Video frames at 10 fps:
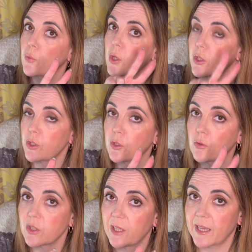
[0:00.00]

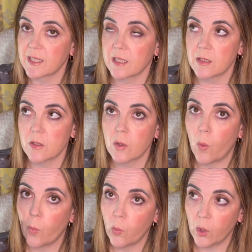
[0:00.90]
huge lessons.
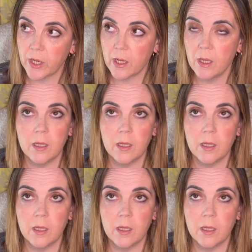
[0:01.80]
One,